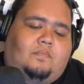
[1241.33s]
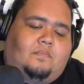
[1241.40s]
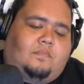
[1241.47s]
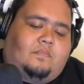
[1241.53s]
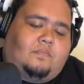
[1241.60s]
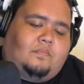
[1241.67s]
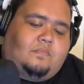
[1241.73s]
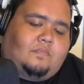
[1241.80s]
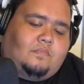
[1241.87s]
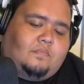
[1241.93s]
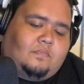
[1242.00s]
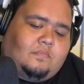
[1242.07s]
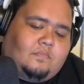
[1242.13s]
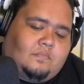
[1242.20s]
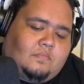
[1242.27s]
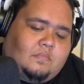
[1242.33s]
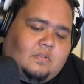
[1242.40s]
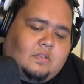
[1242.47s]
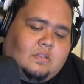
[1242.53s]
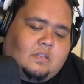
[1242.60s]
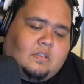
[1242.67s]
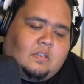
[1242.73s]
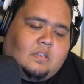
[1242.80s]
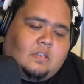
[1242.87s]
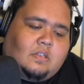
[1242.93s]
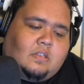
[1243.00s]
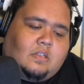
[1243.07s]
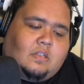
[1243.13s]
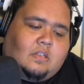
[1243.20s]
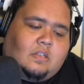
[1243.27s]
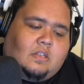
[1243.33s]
Nothing is said.